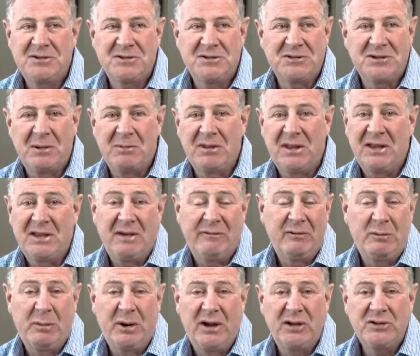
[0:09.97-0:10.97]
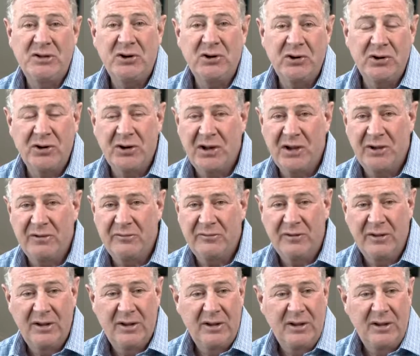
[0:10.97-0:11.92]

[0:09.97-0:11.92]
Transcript: something that everybody's heard of.